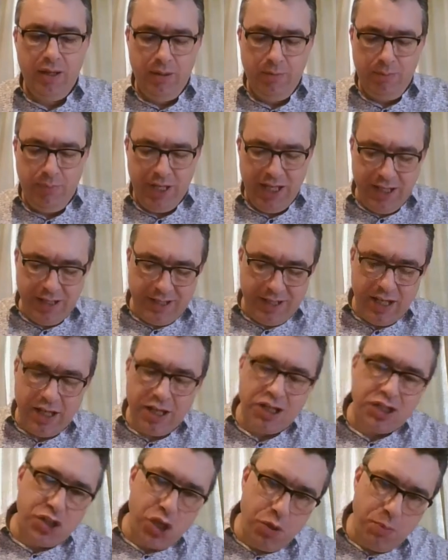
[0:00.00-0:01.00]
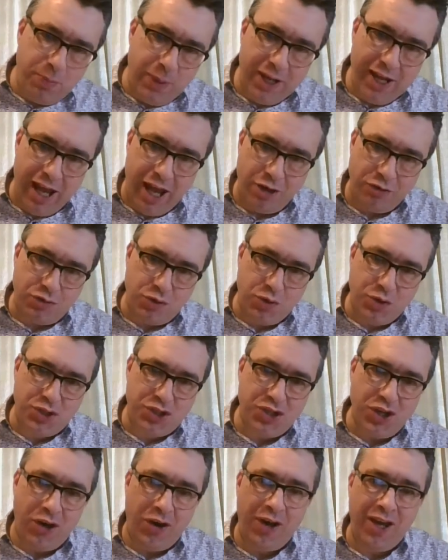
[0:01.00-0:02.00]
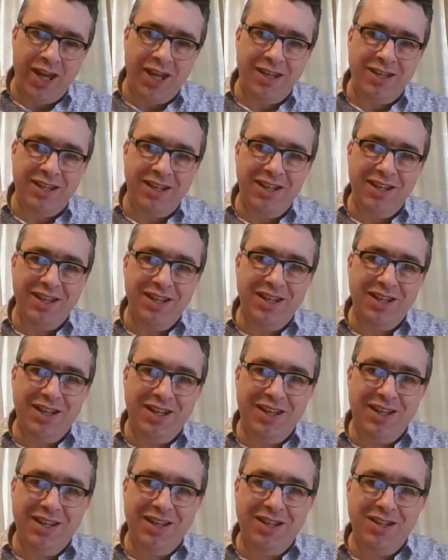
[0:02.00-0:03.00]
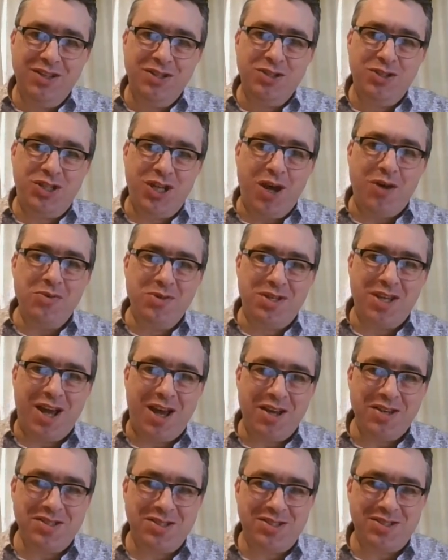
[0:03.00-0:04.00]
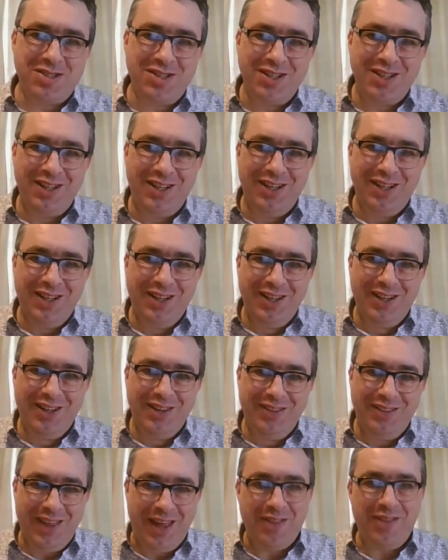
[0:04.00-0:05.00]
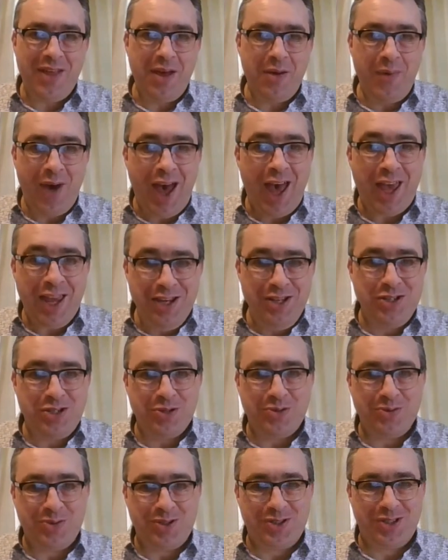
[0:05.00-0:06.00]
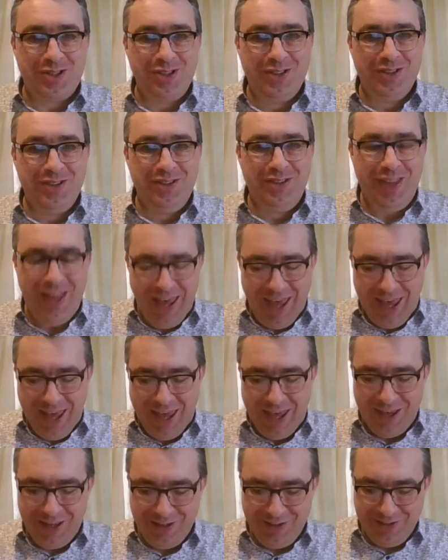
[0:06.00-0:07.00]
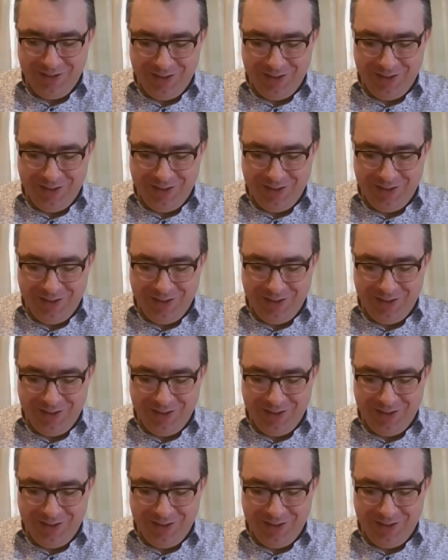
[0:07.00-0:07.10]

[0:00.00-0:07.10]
But you see, the supernatural side shows us that there were angels there.